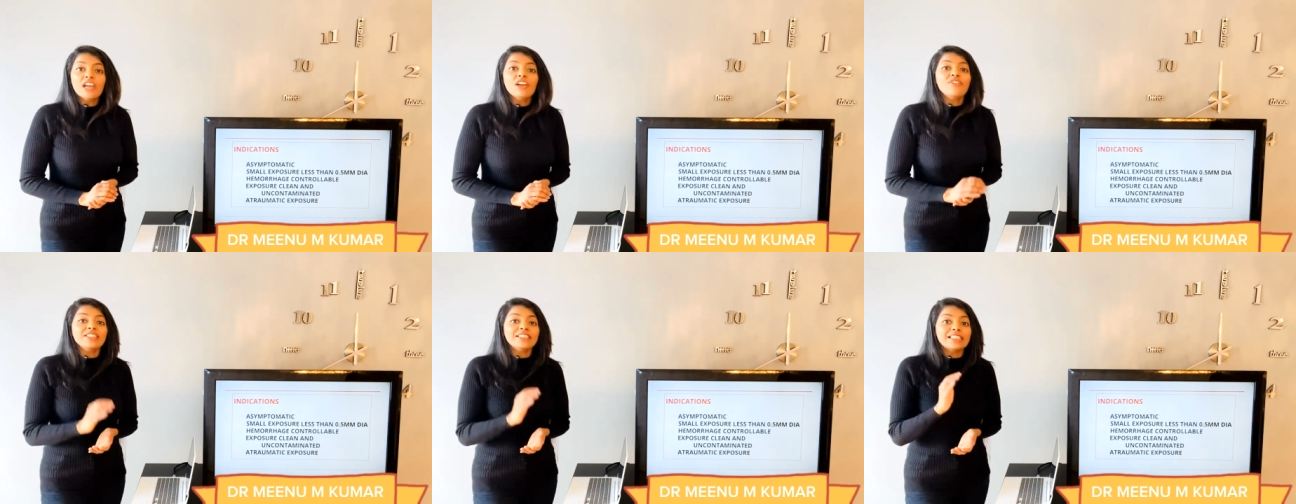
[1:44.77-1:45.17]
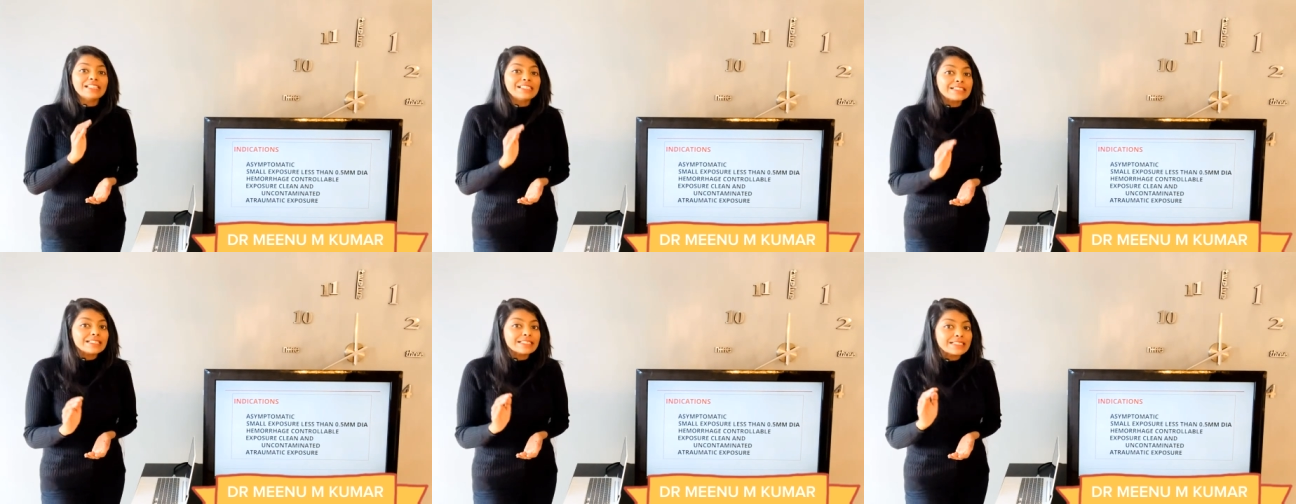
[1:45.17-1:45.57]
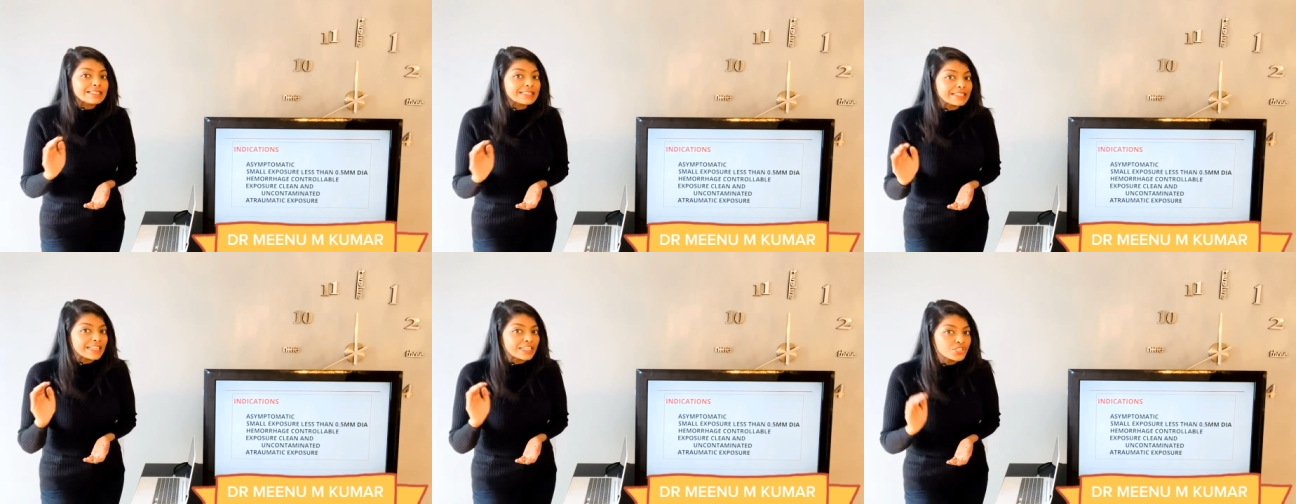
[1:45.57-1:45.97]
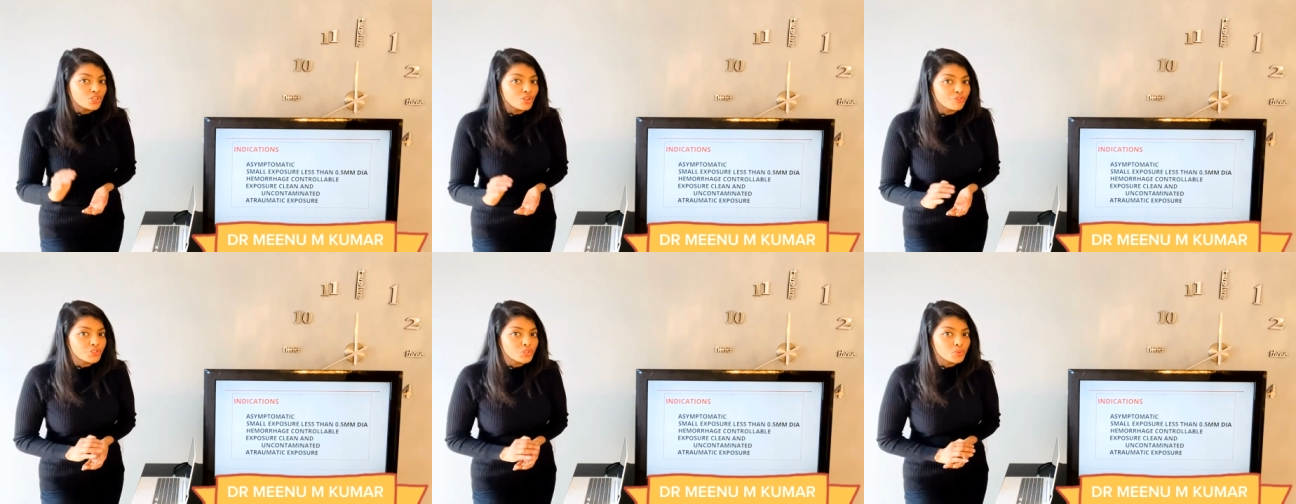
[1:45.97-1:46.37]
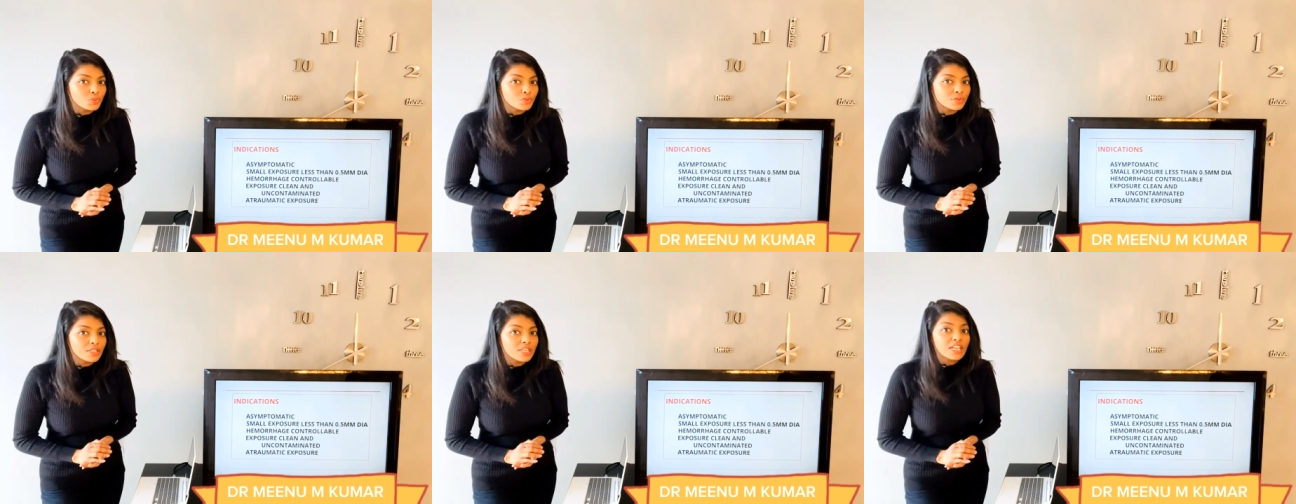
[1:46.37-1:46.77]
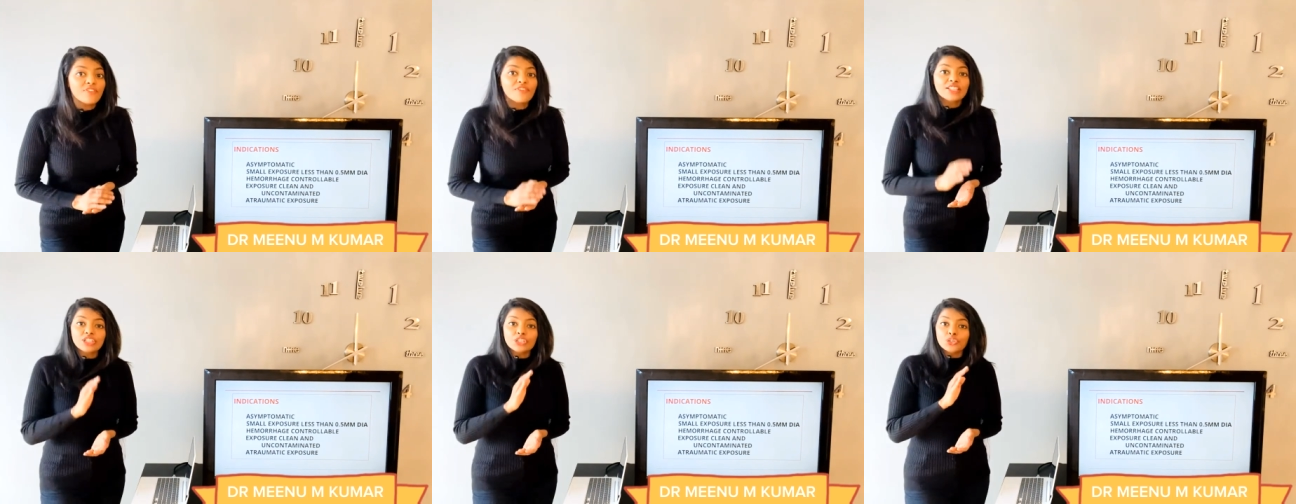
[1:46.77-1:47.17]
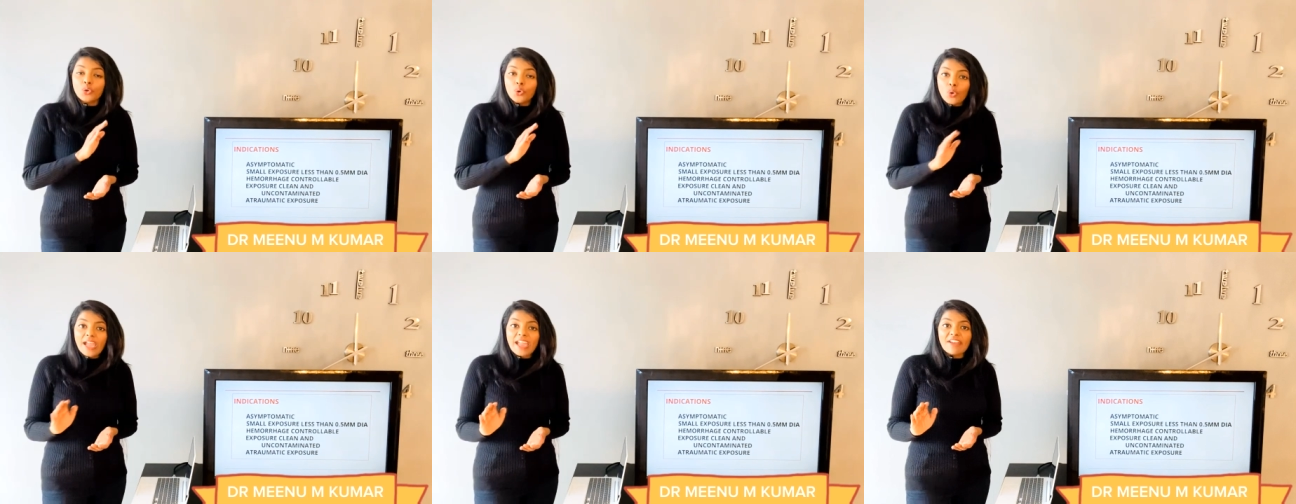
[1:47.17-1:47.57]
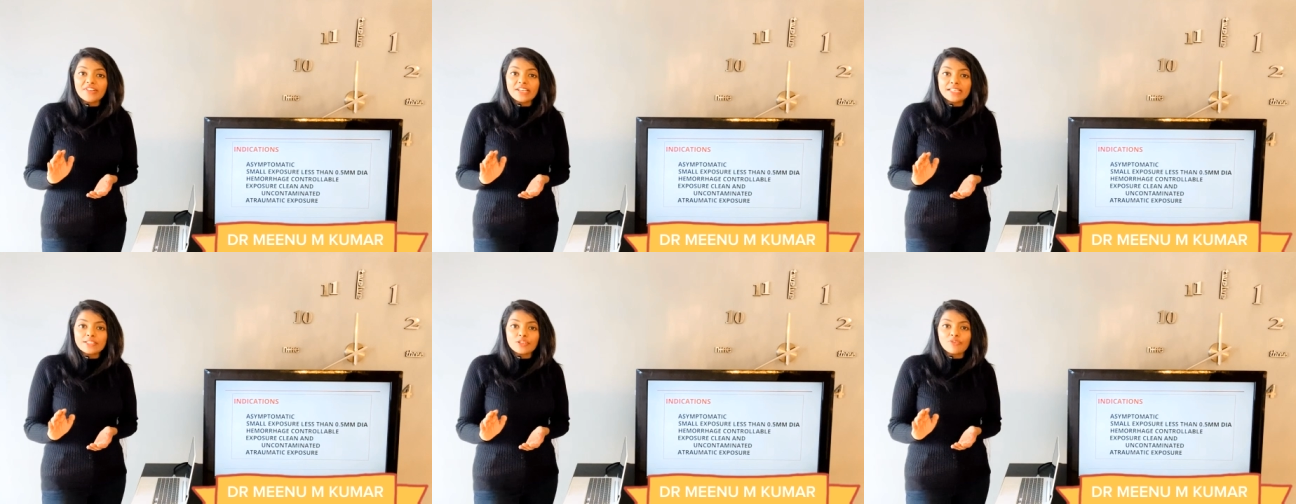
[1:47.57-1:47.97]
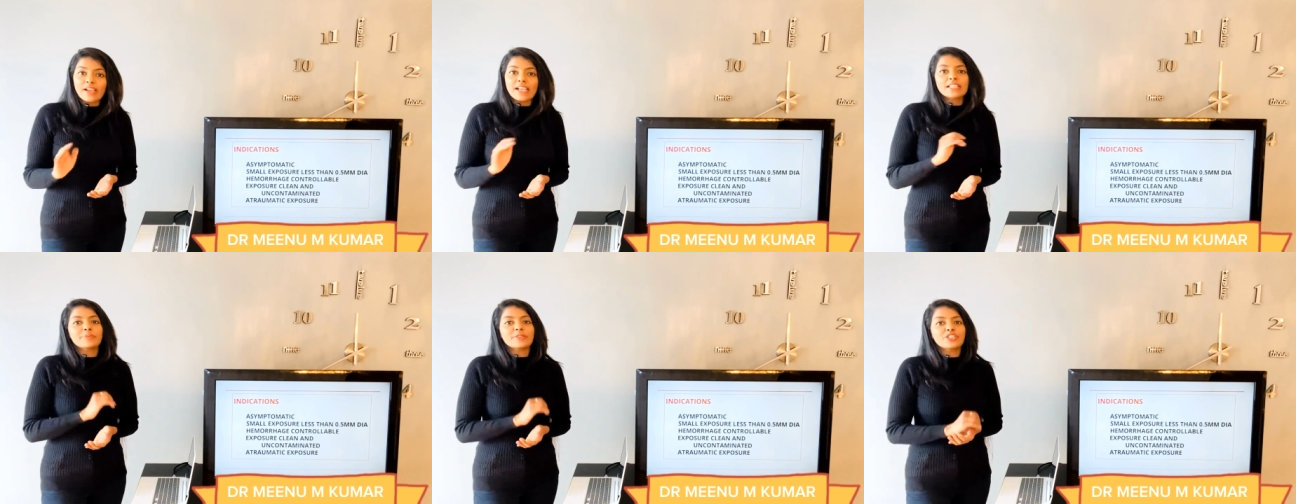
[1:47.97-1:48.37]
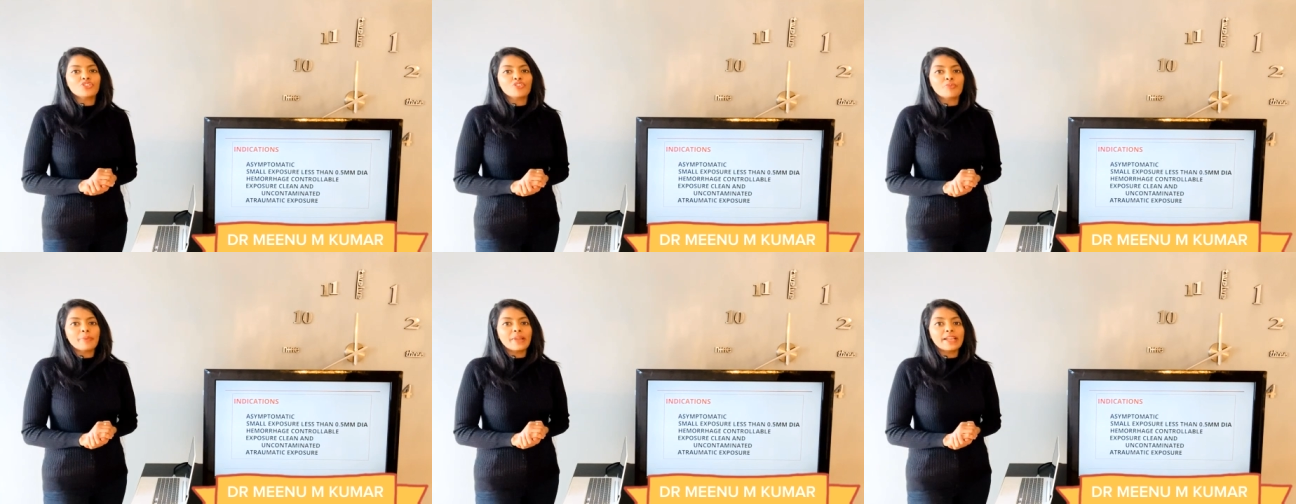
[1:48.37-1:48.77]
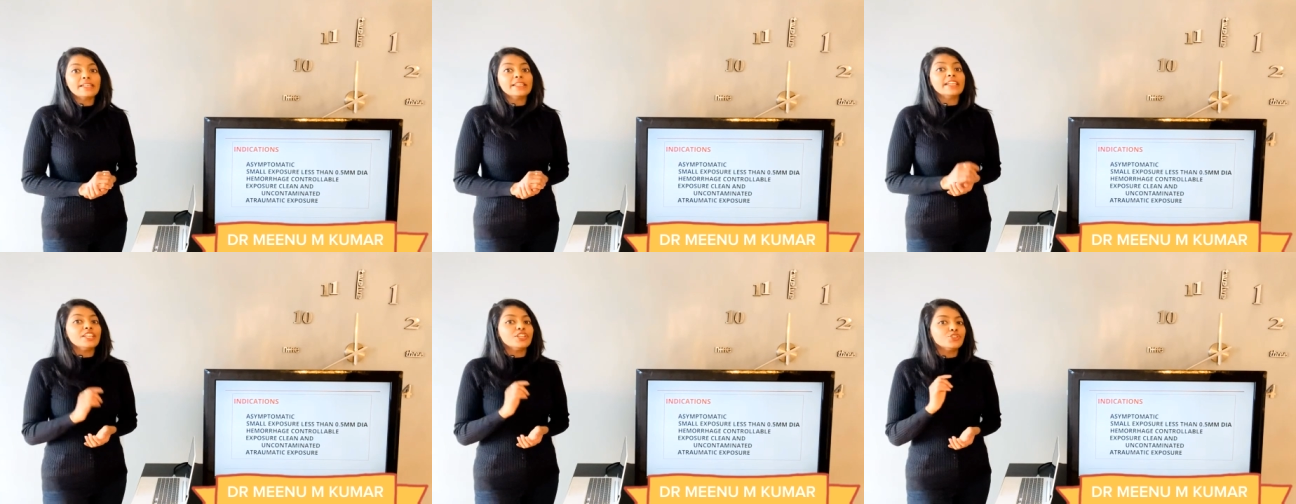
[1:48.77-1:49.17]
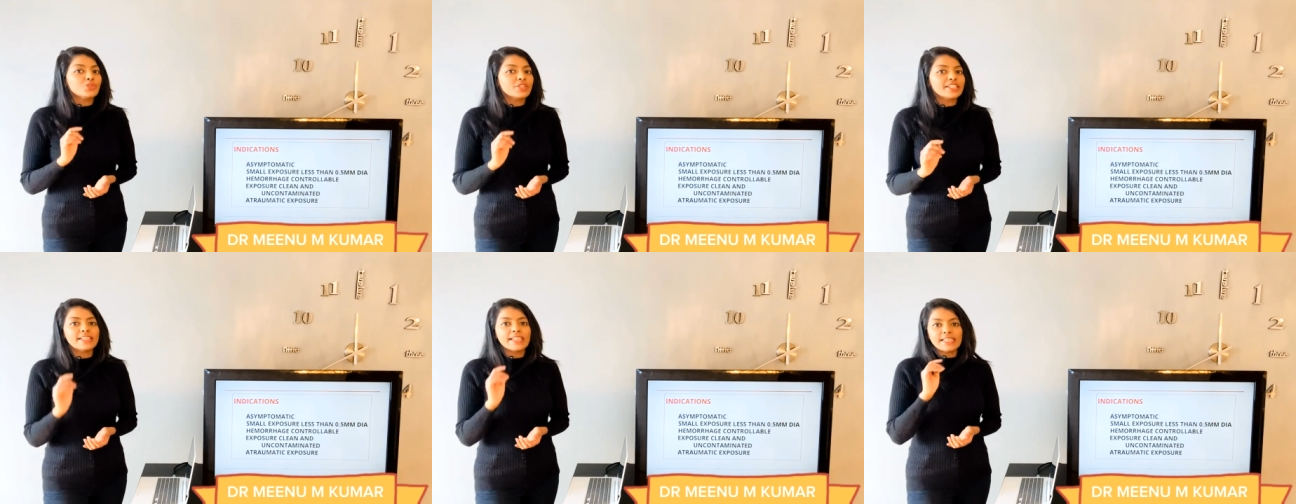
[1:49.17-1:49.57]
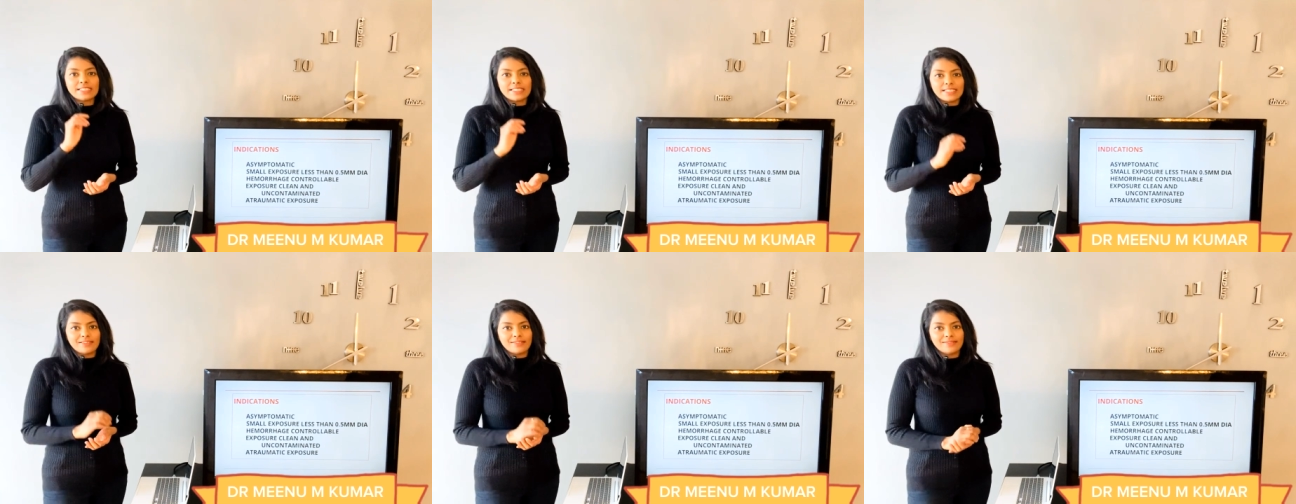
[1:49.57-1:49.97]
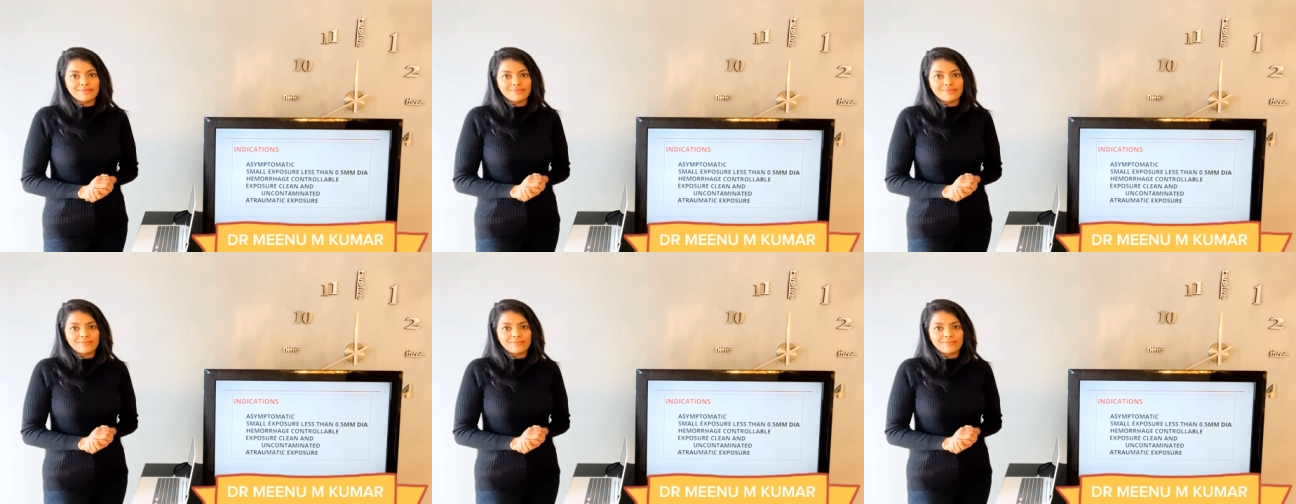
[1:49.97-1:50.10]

with a little desiccation of tube with no evidence of aspiration of blood into the dentine.